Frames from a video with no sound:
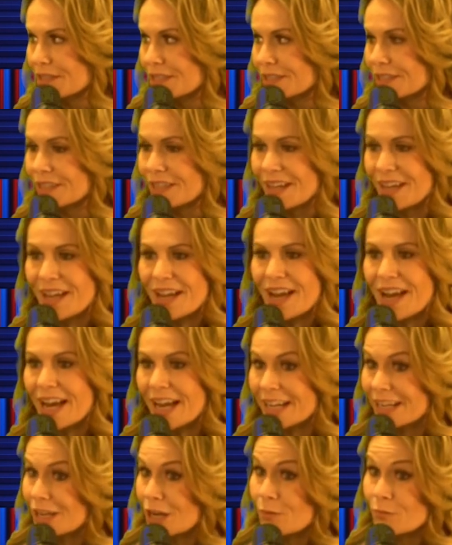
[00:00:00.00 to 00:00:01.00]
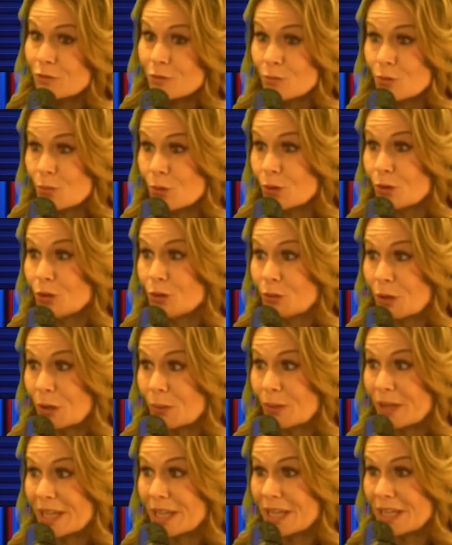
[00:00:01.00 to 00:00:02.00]
And I come from a world
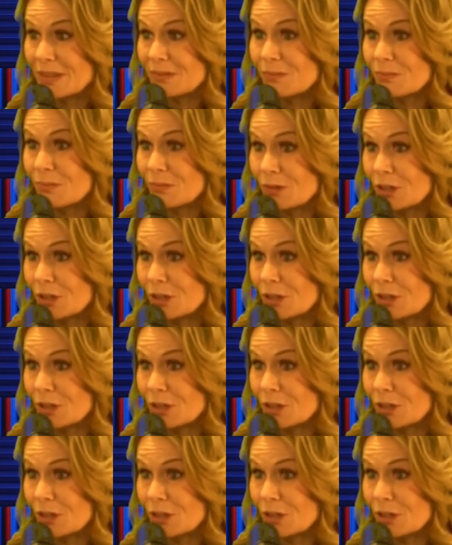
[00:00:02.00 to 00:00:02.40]
where we,